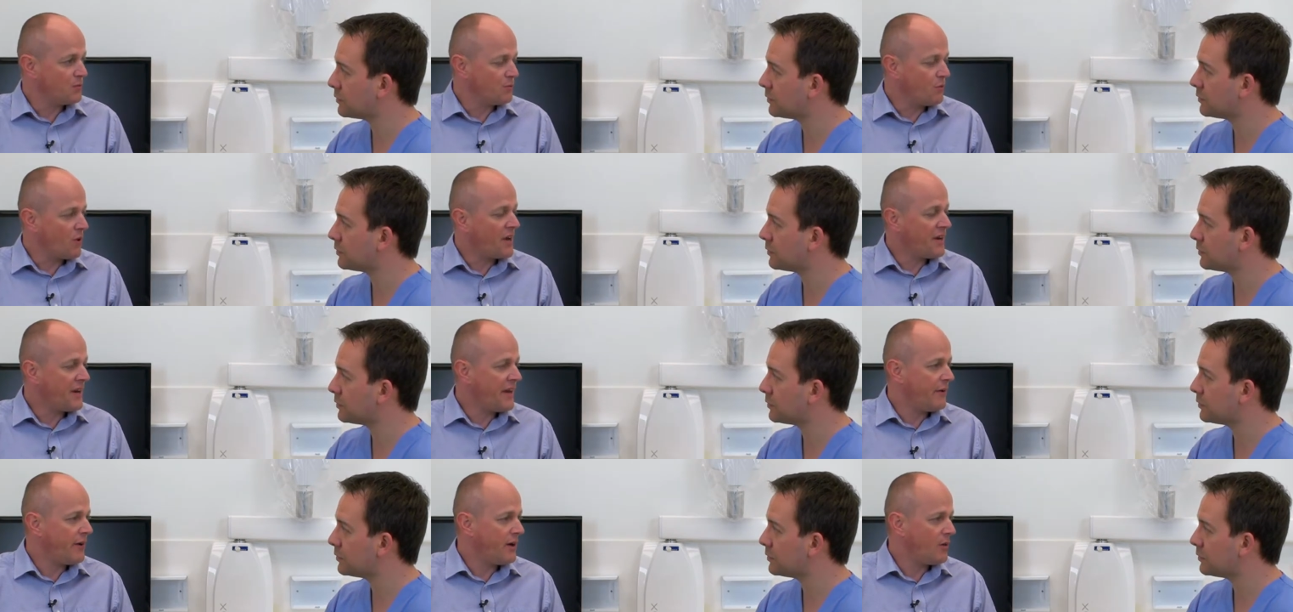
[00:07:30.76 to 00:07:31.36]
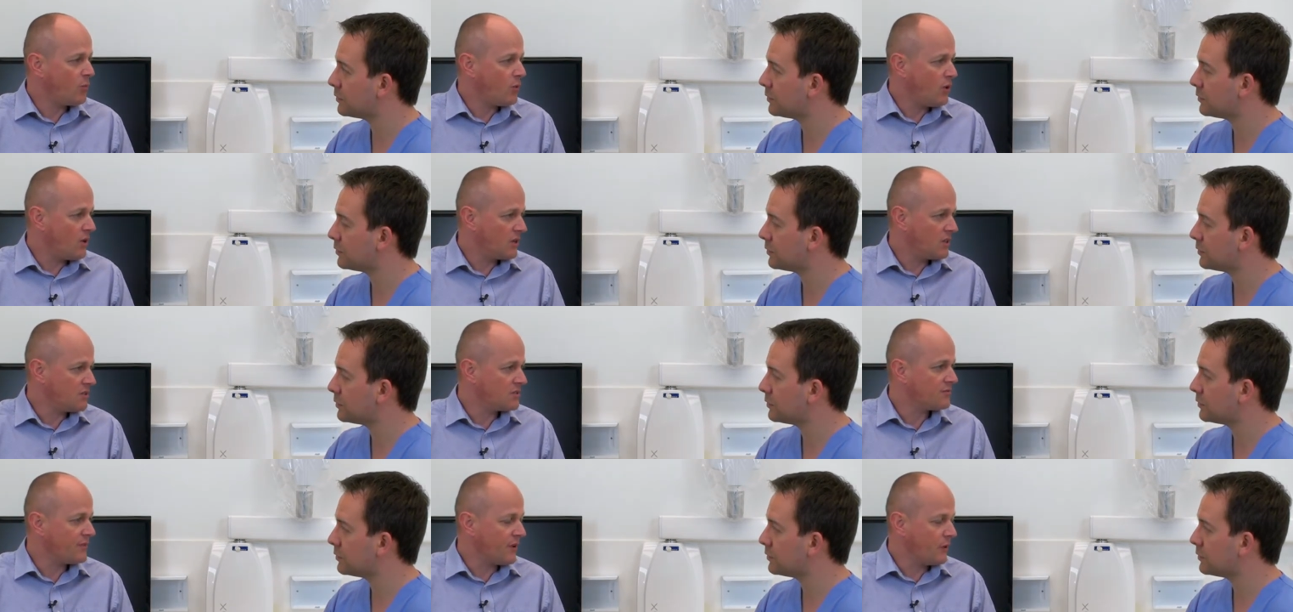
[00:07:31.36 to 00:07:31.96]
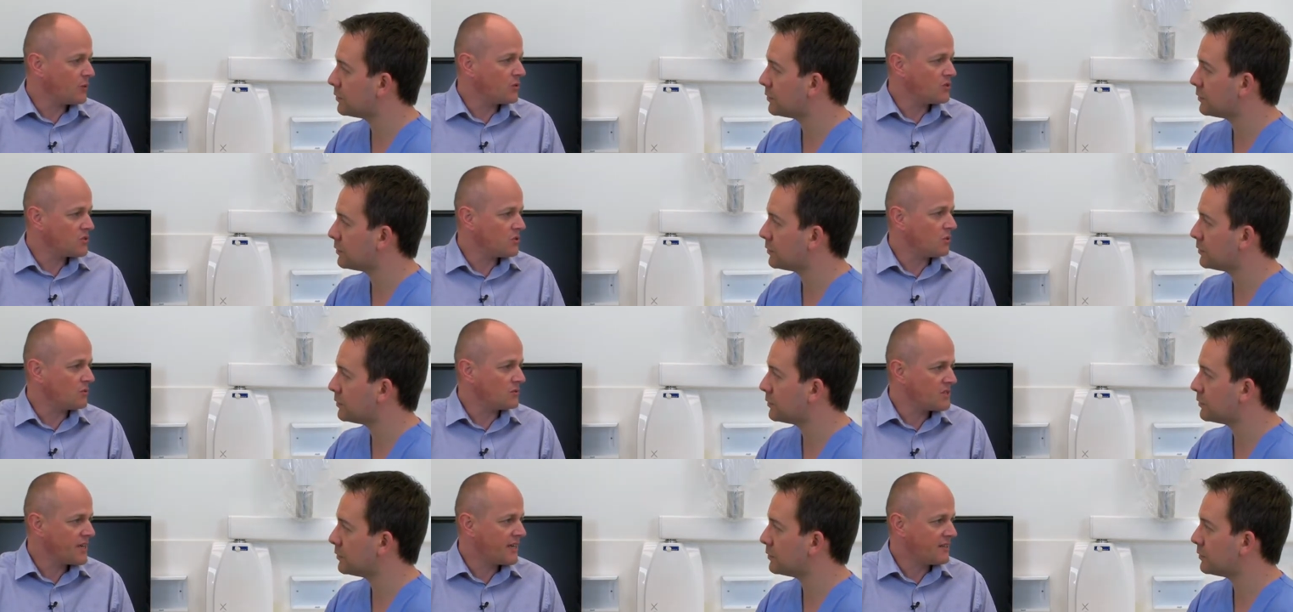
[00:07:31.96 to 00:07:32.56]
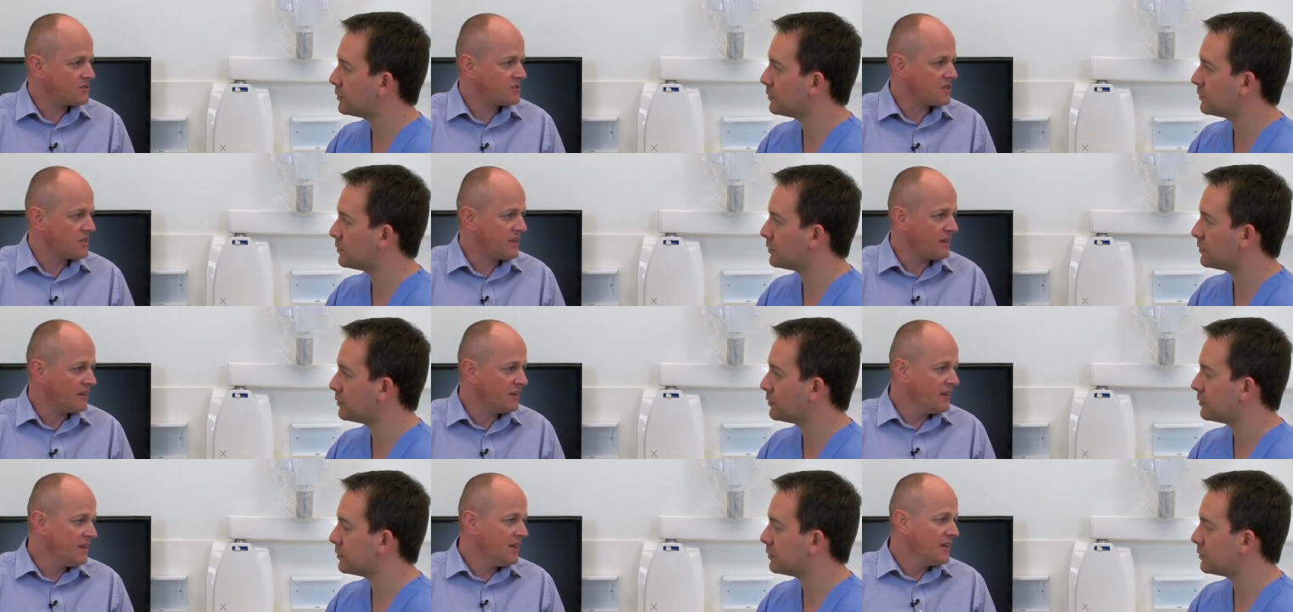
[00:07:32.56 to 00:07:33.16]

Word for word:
Speaker 1: but right now our work is focused on Tanzania.